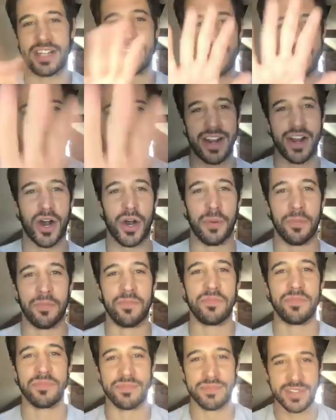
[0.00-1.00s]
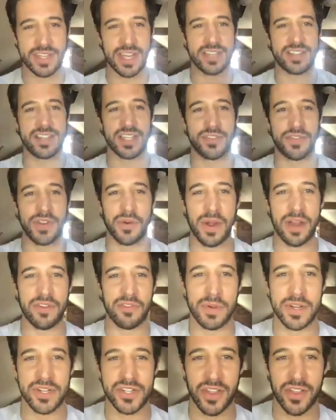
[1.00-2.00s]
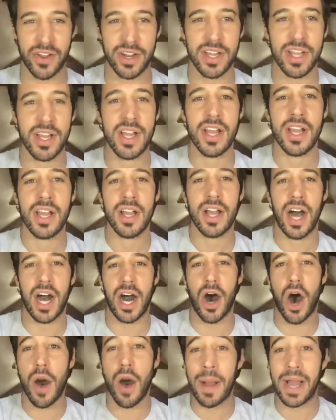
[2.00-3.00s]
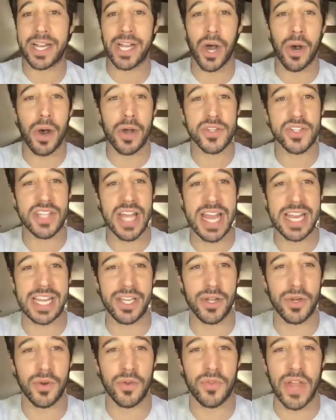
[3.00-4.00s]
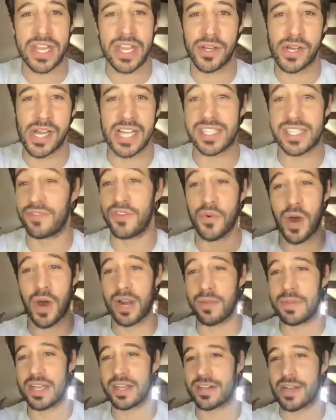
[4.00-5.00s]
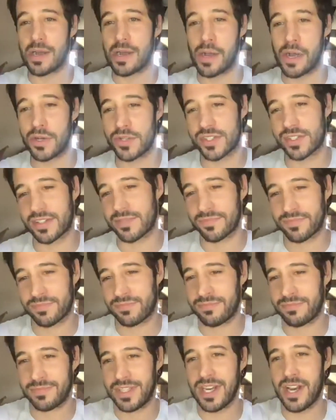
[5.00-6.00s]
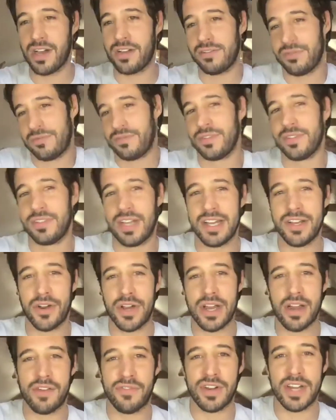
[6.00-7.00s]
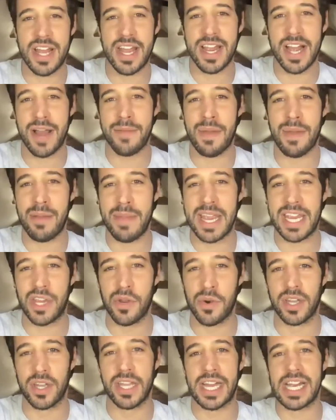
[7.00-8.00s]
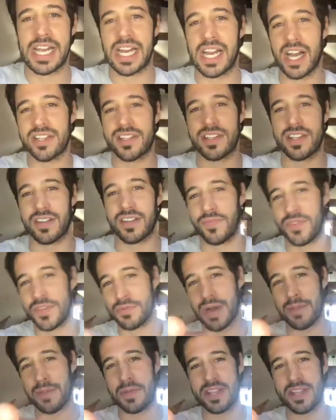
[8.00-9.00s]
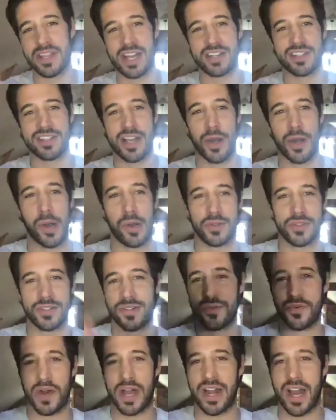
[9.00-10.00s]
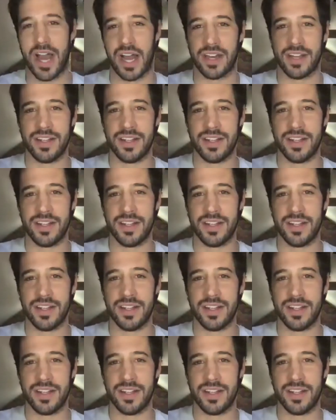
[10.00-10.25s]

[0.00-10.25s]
Stay at home. Stay six feet away from each other. Uh, all my co-hosts, thank you, thank you guys. If you want to be a co-host, you know, and you're here every day, I might make you one. Like Augustine, you might be the next co-host. Why not?